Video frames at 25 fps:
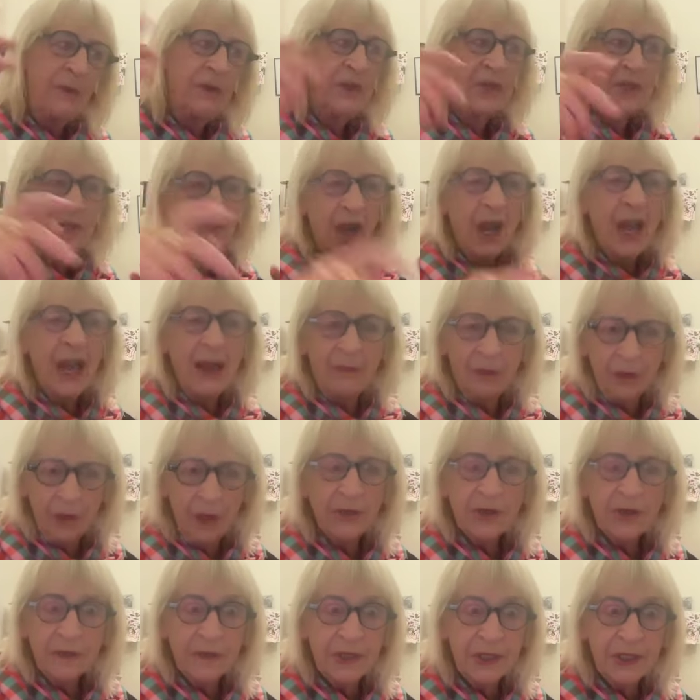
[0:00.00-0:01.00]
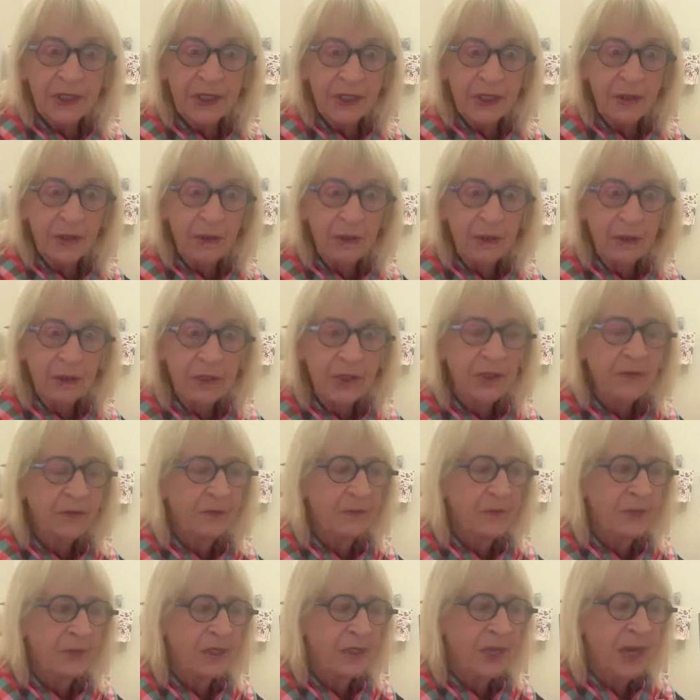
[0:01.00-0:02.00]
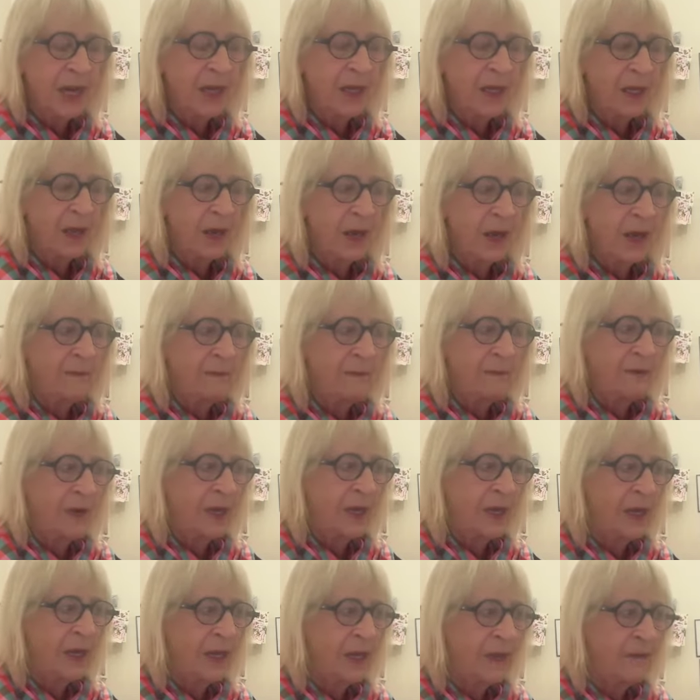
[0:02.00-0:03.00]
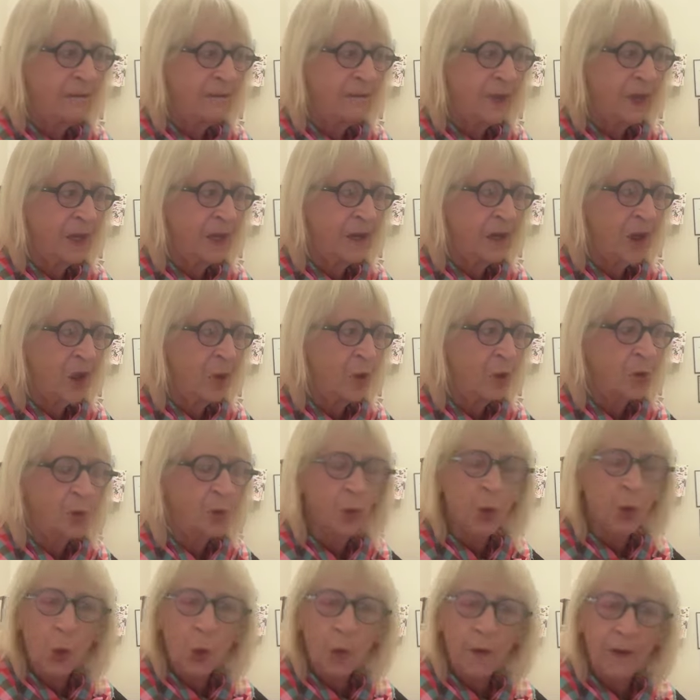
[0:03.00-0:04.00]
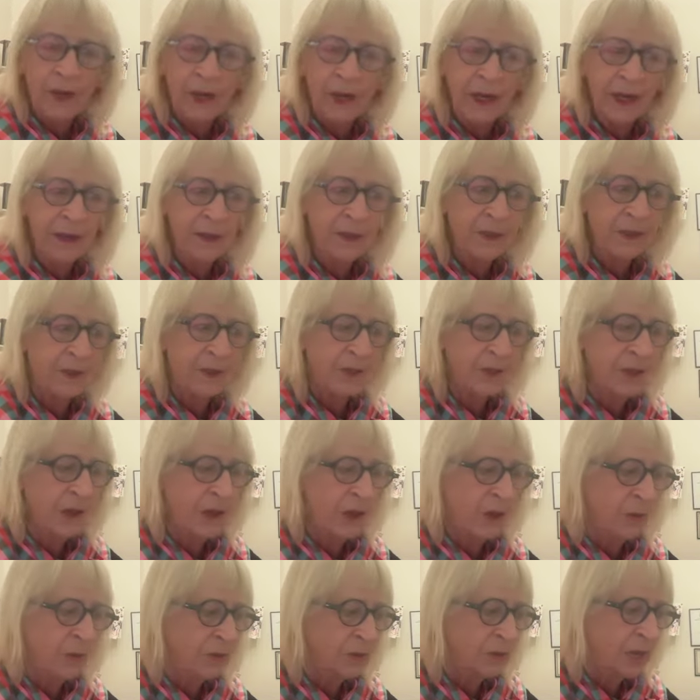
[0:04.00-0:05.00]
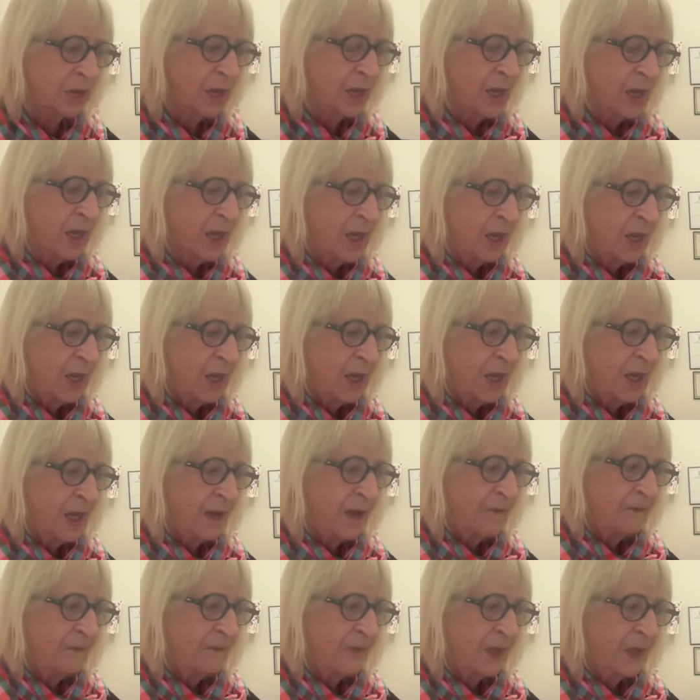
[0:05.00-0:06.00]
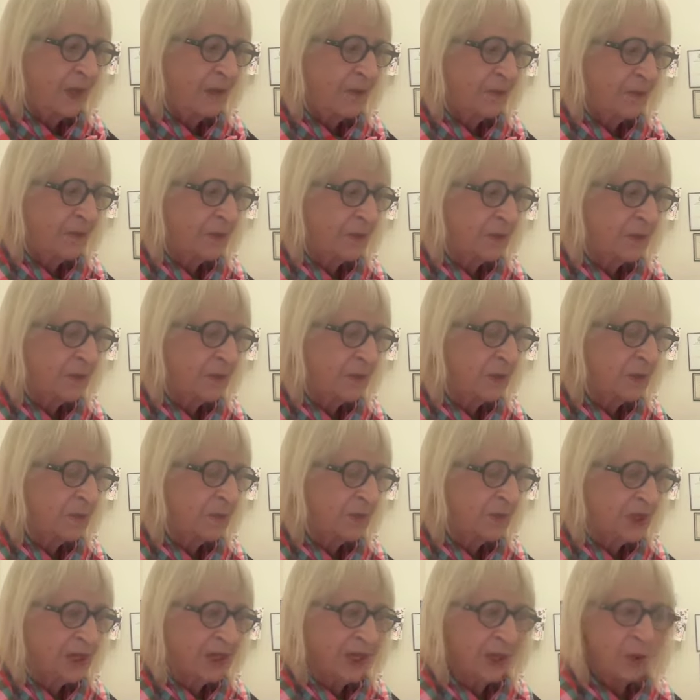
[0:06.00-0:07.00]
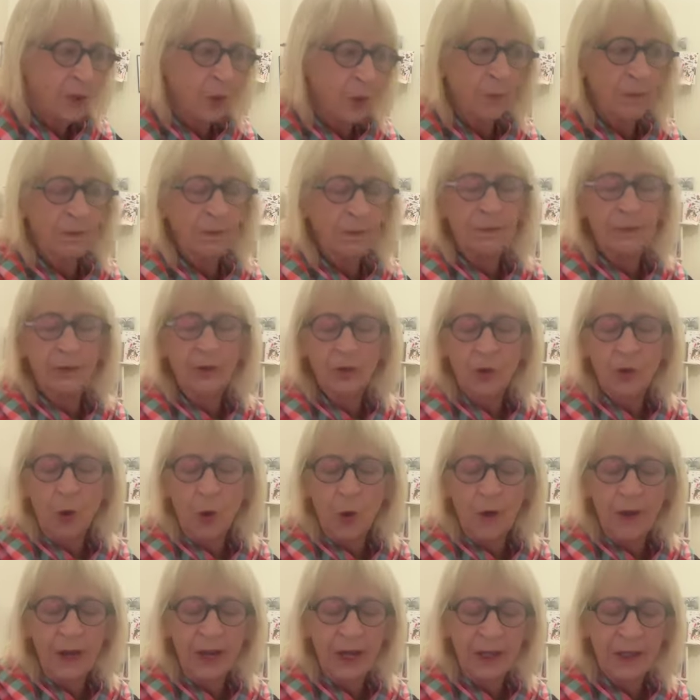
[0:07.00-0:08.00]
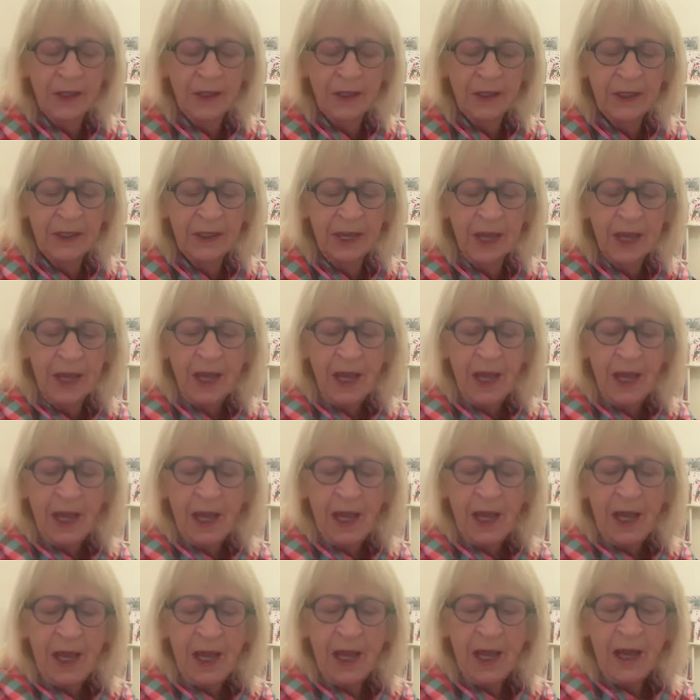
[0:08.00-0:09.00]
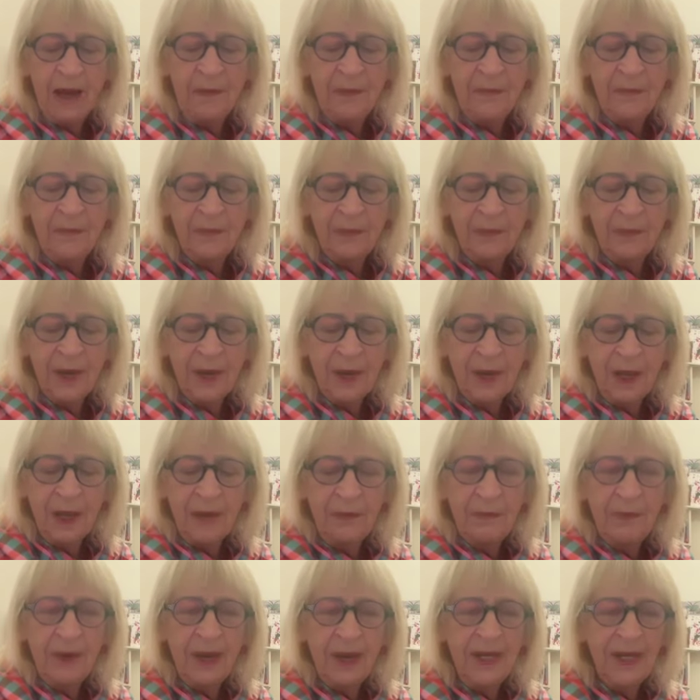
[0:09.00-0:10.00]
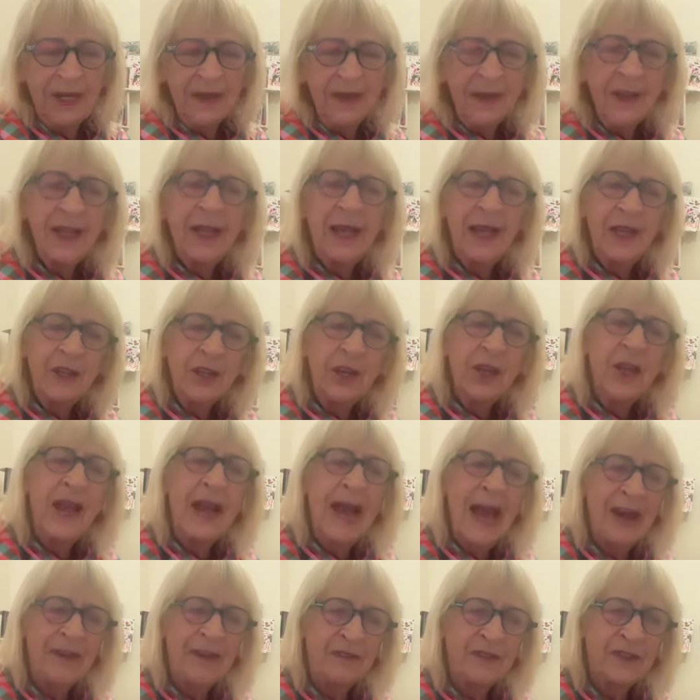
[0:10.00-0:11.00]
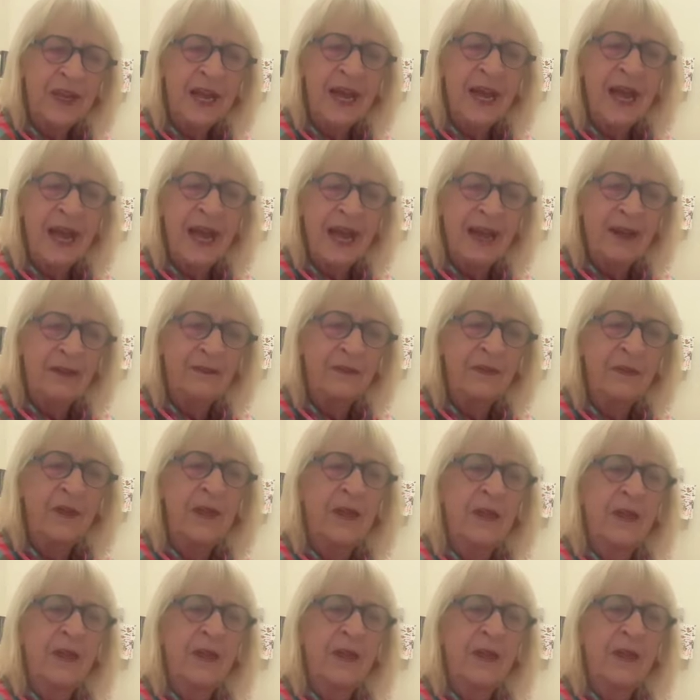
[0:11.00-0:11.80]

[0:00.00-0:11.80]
with, as I have, with lots of stills from the State Library and old drawings, the old um, Thomas Gill drawings. But in the end, you have to